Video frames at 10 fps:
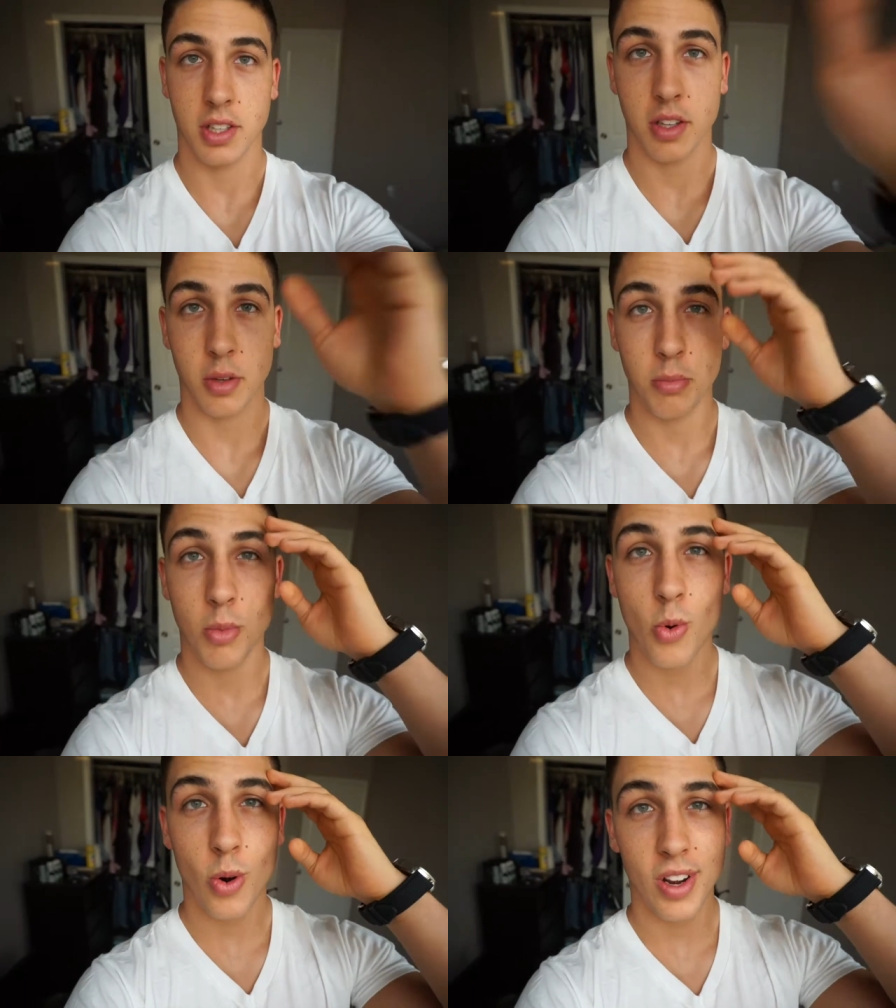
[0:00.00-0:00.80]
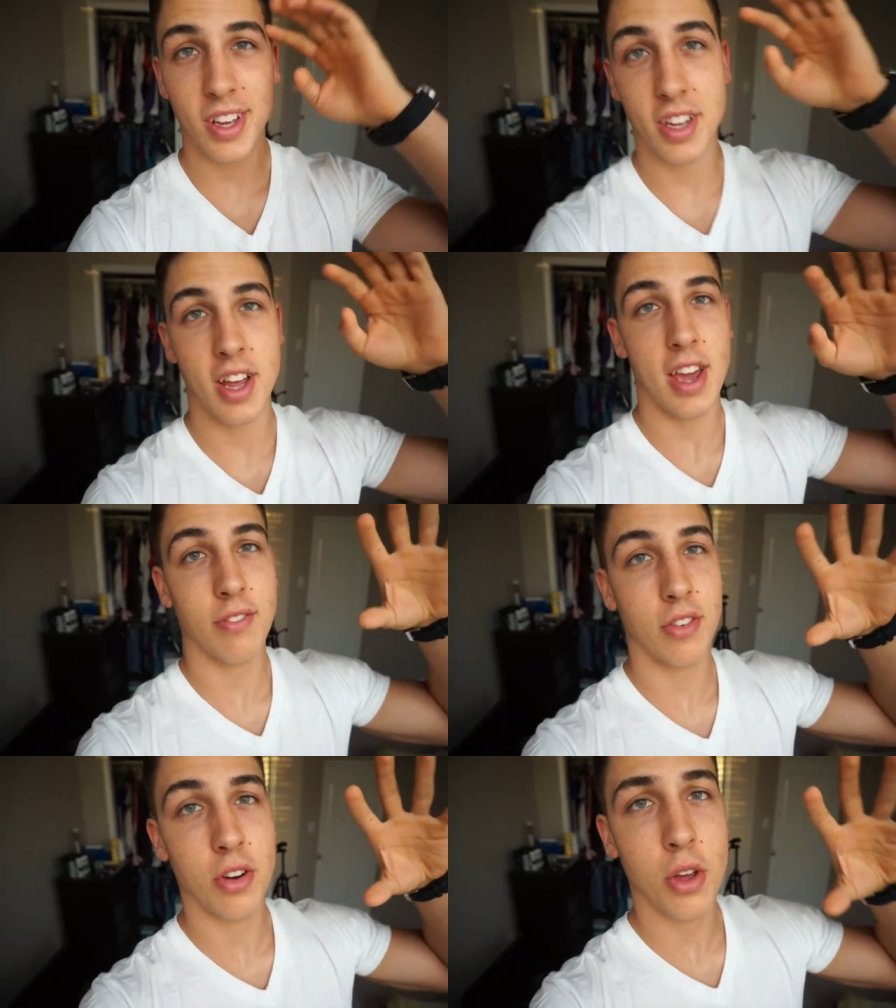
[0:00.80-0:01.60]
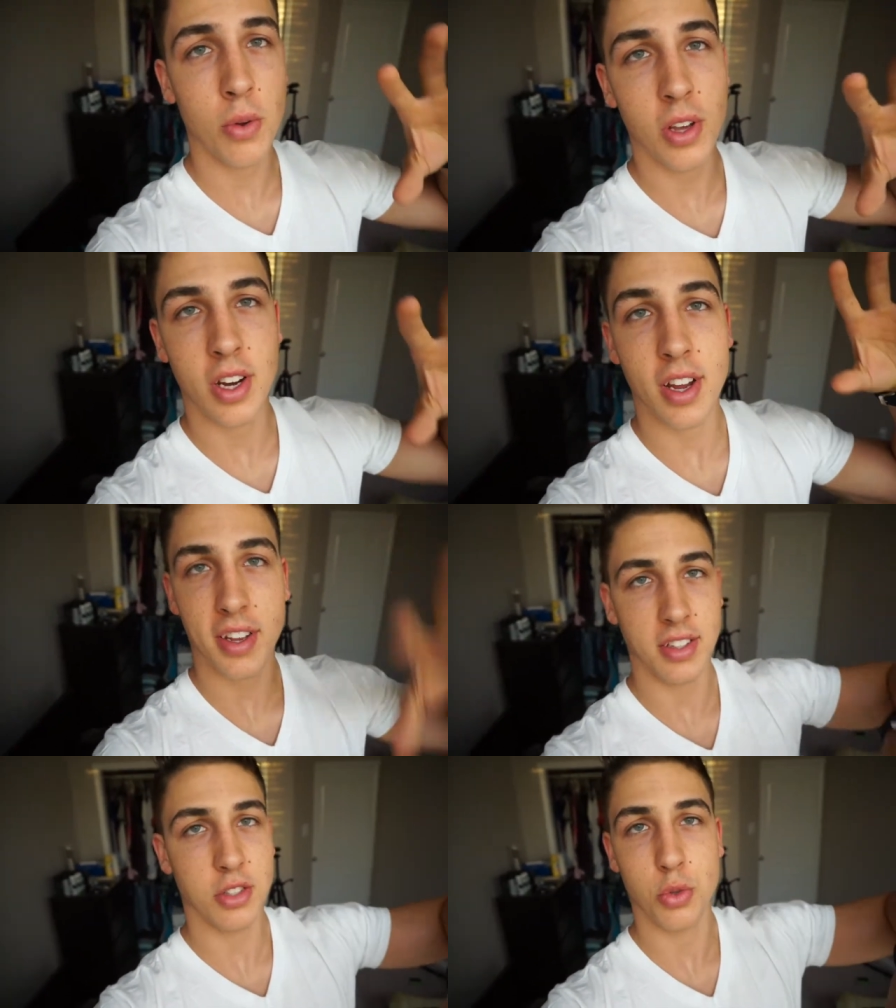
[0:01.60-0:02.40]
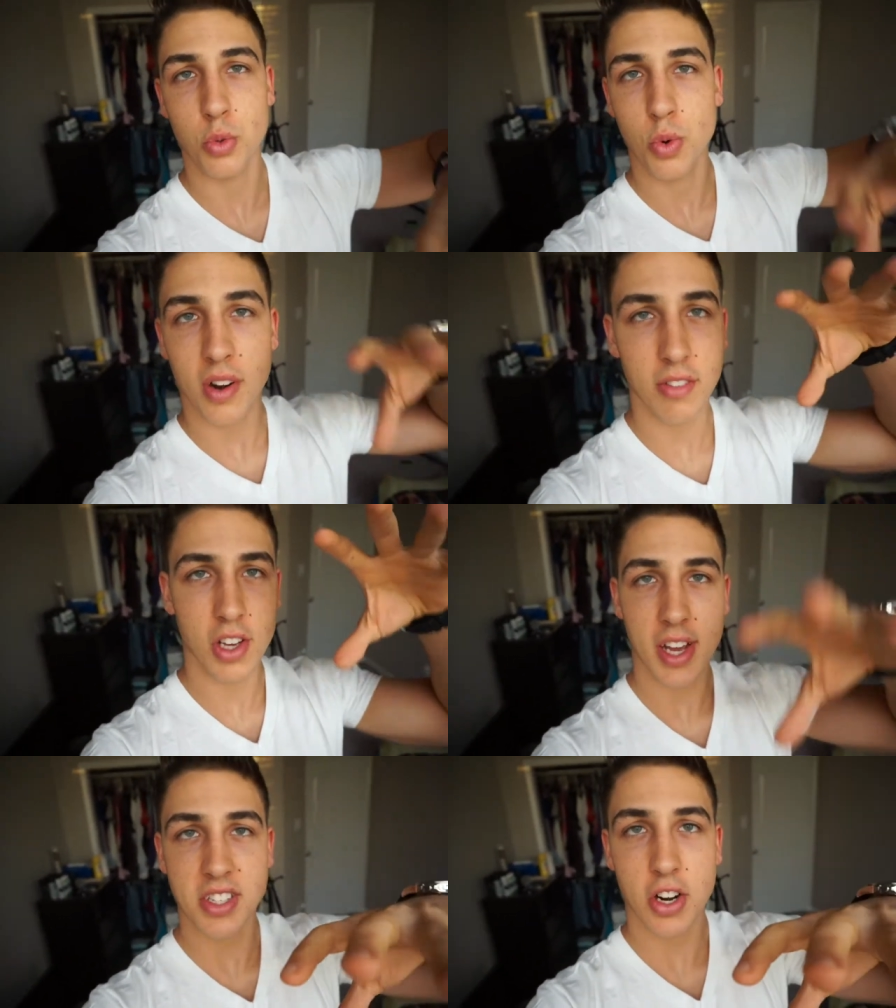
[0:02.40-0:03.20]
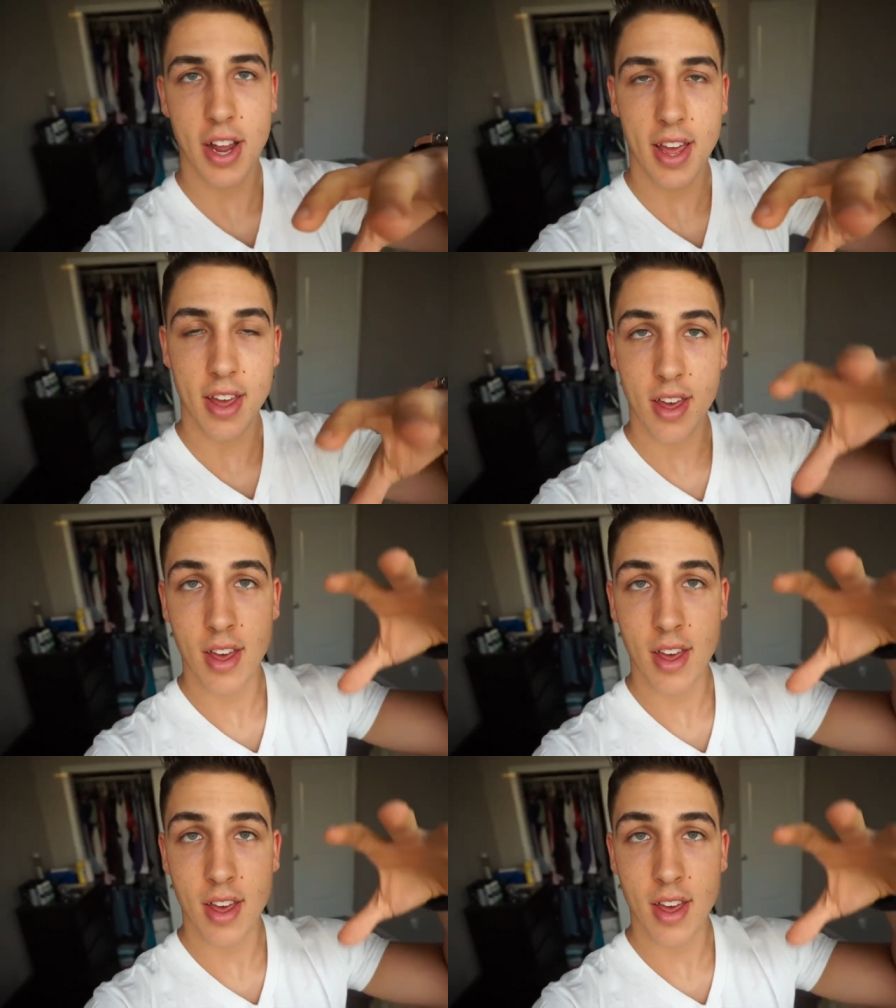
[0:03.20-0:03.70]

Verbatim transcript: Good morning, good afternoon, good night to wherever you guys are at.